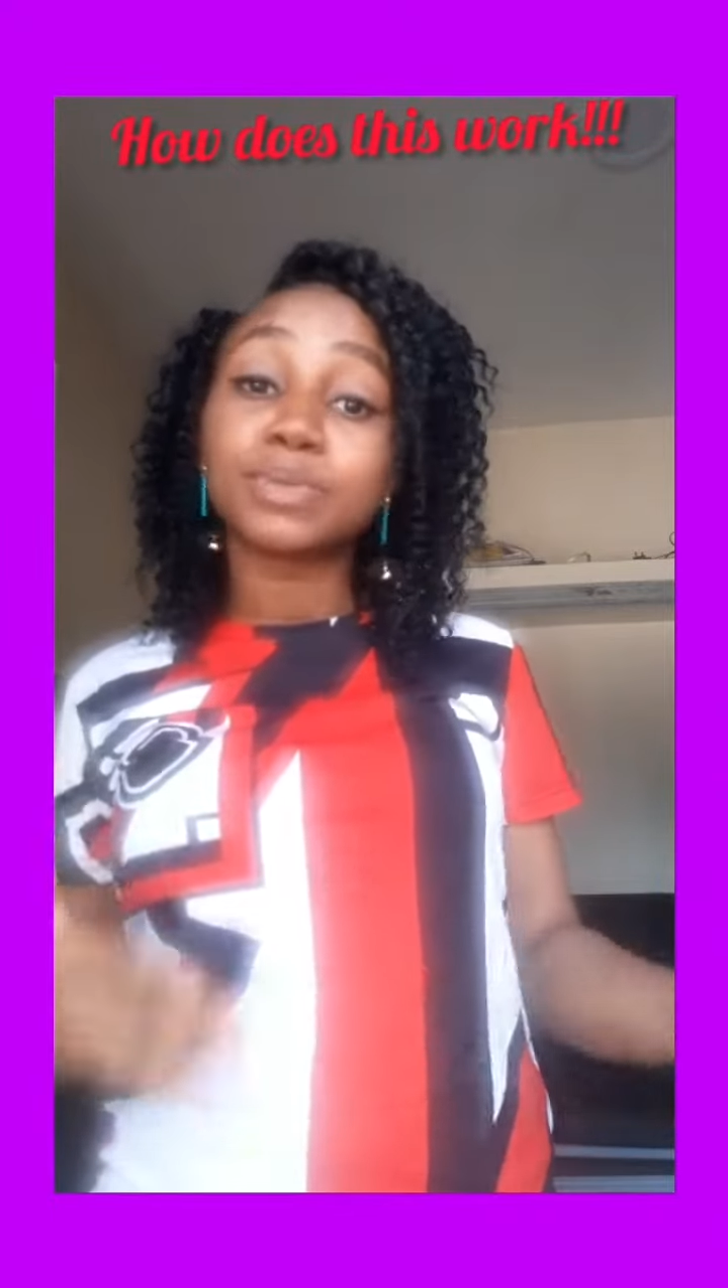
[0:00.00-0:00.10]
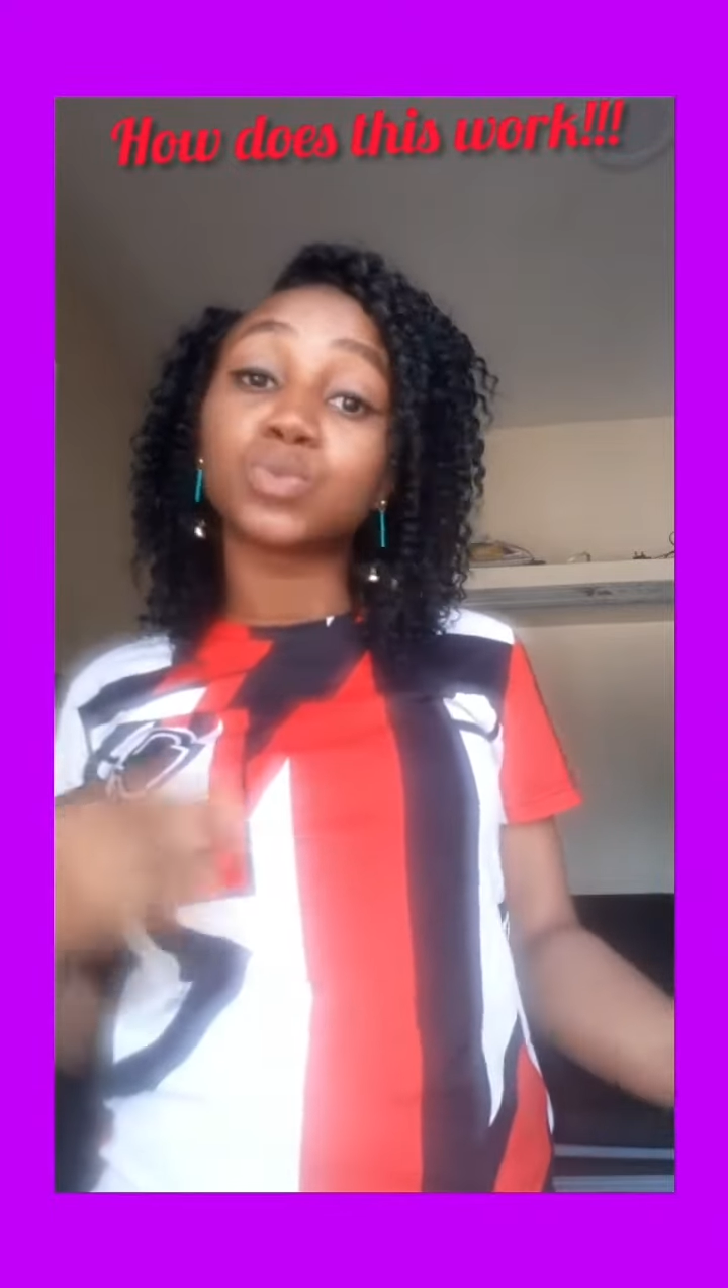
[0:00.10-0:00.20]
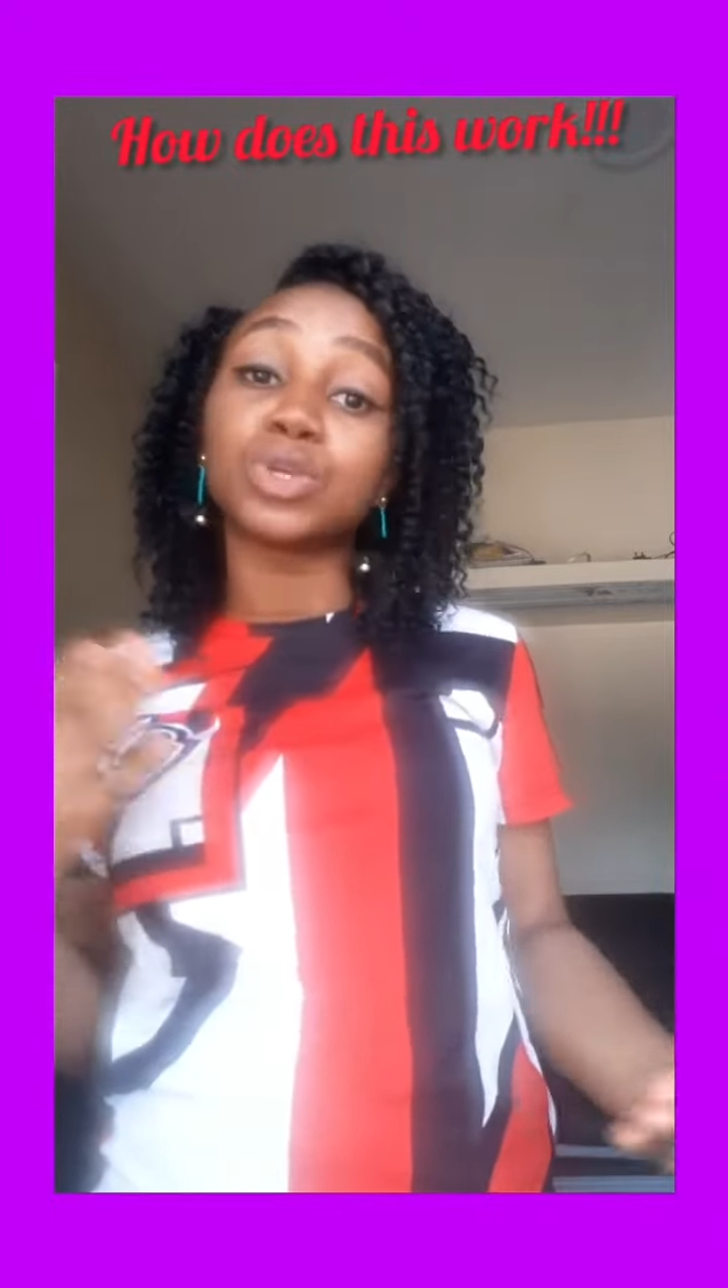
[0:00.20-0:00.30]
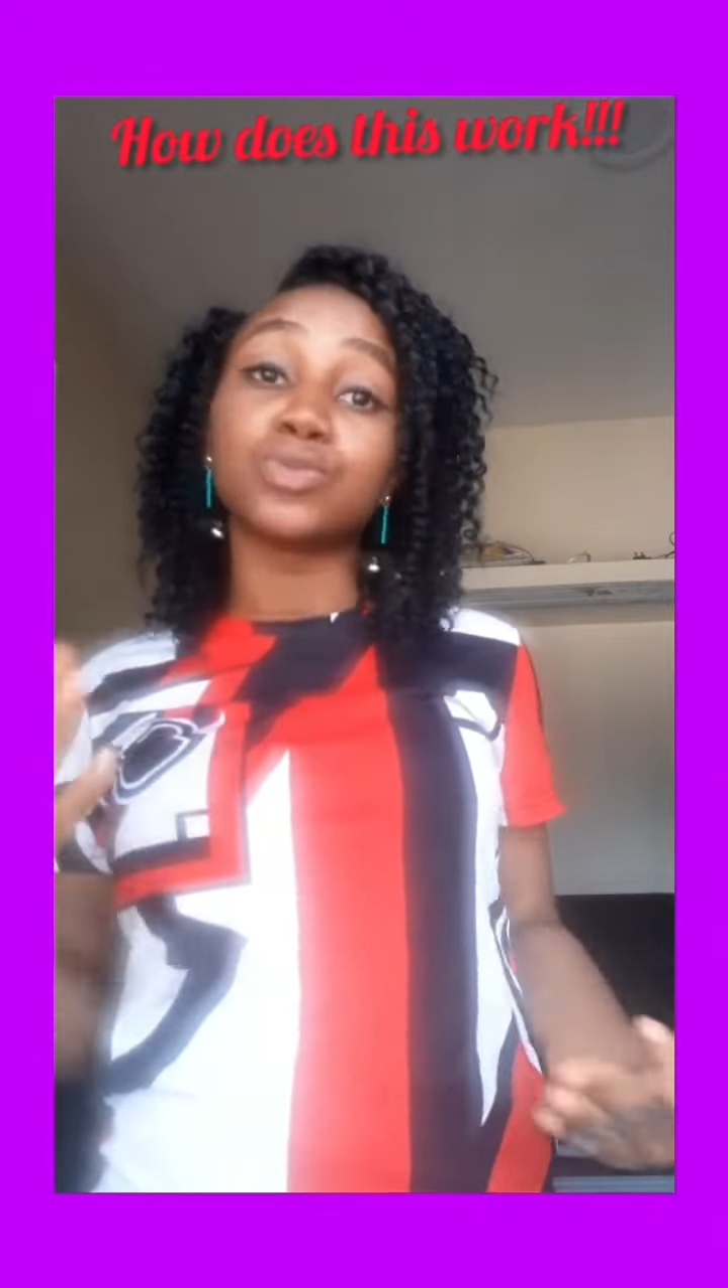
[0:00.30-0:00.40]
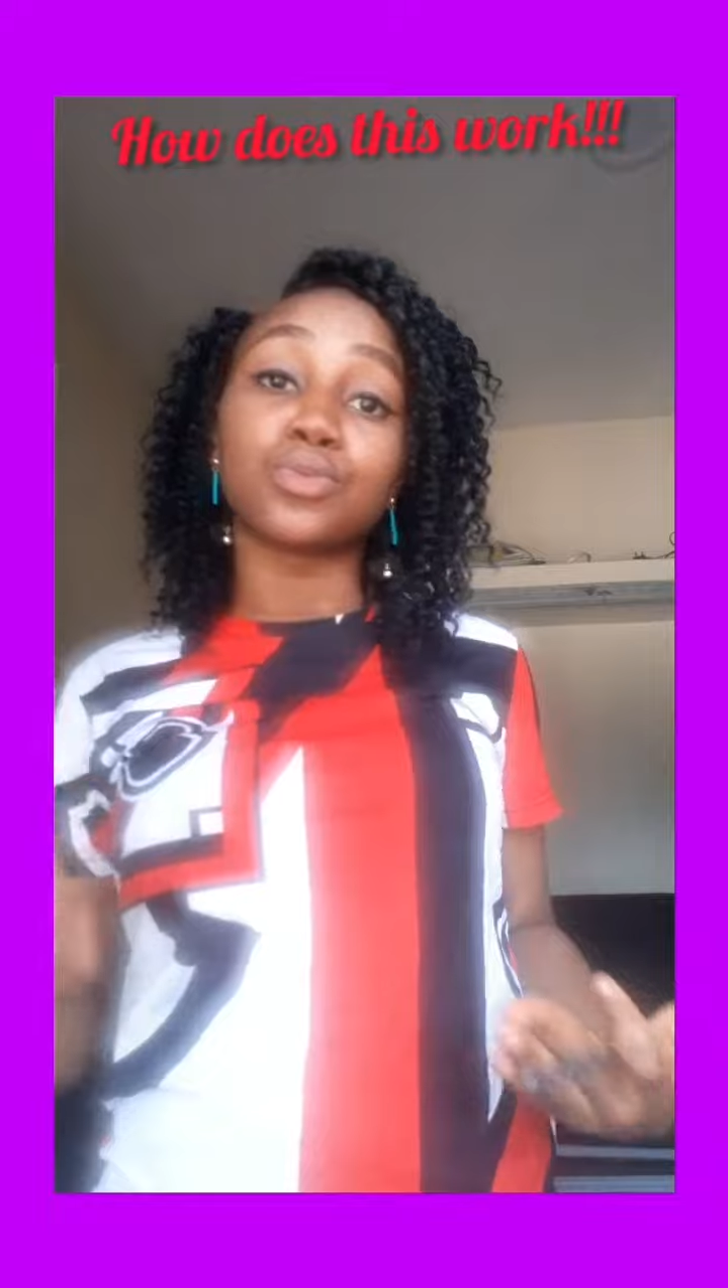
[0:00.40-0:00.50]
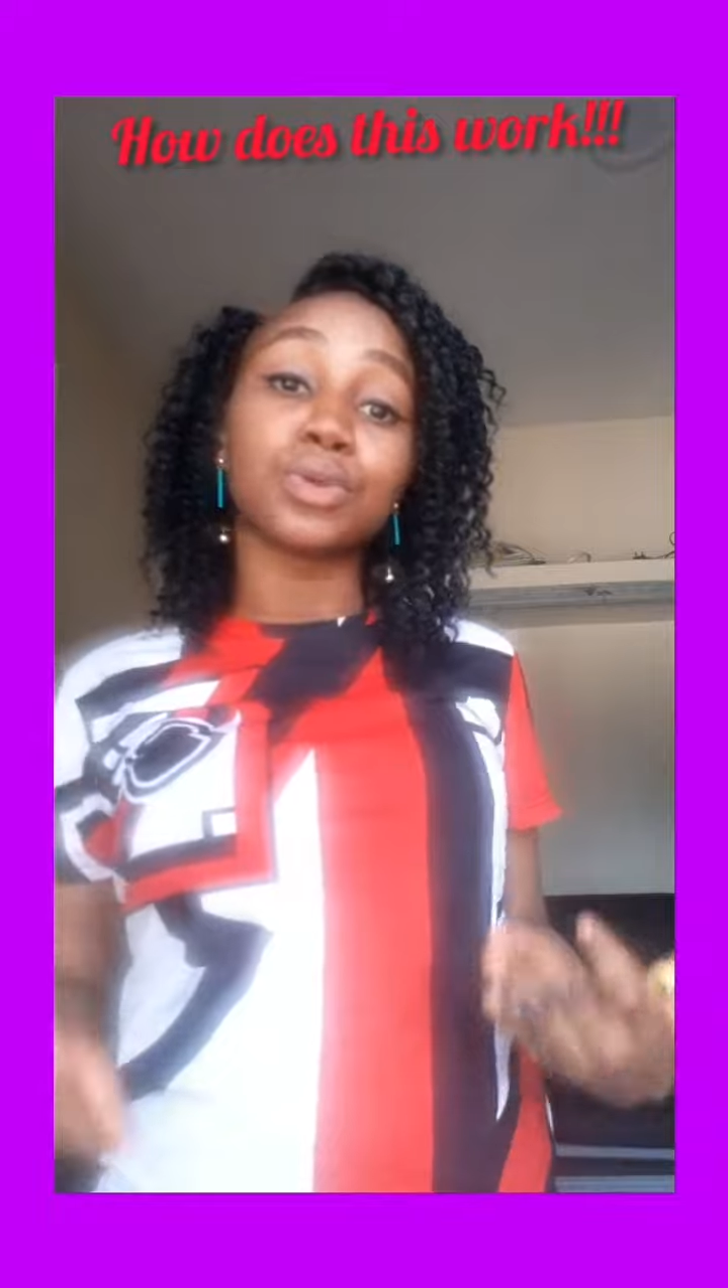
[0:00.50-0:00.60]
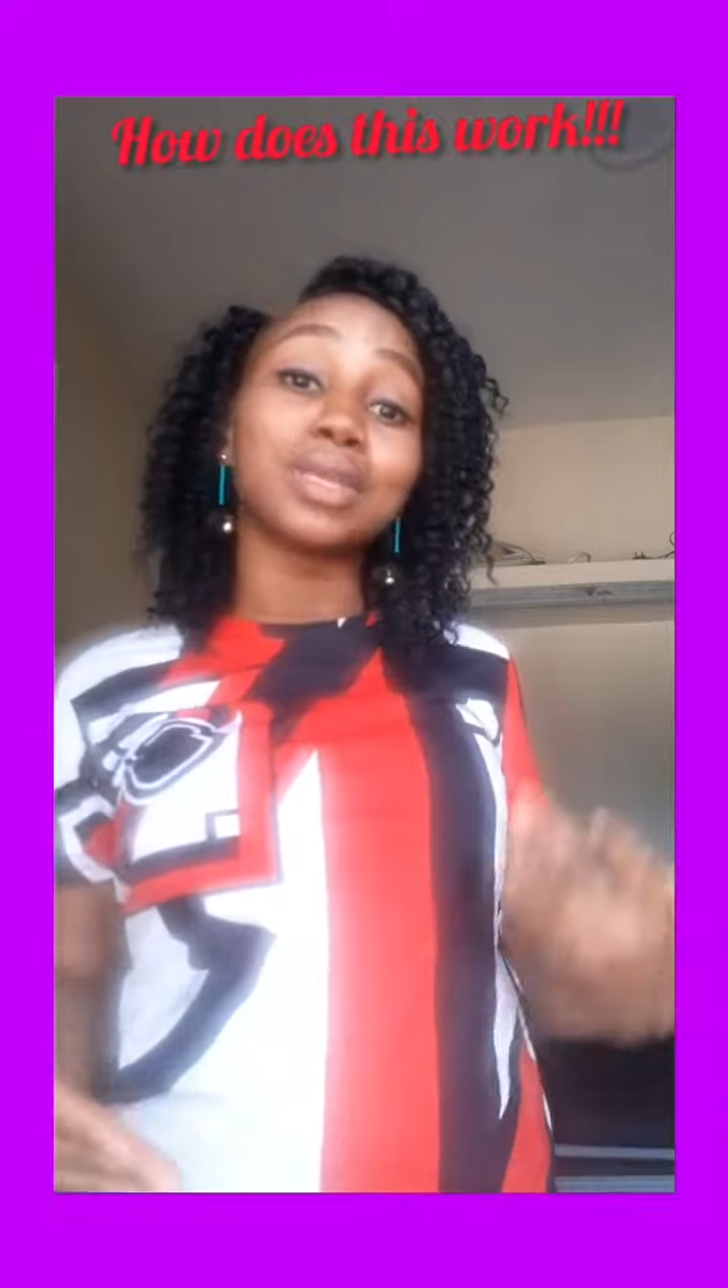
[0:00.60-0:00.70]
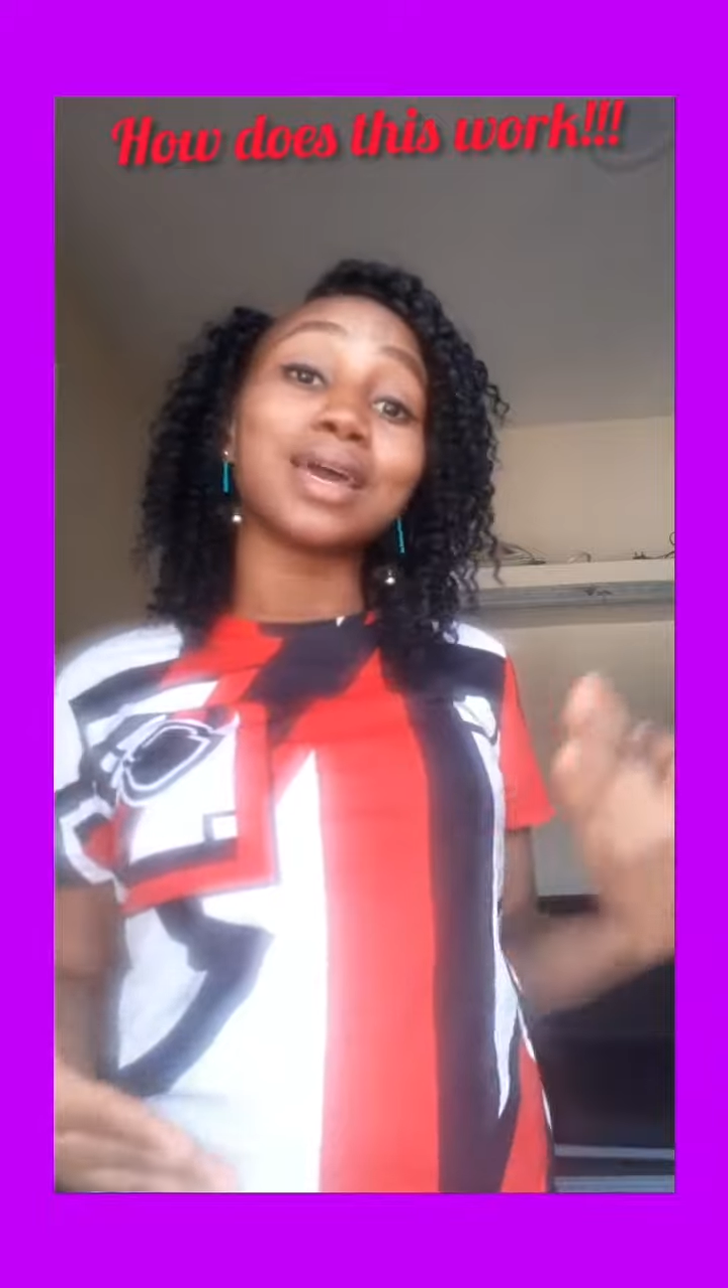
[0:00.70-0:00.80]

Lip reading: regrowing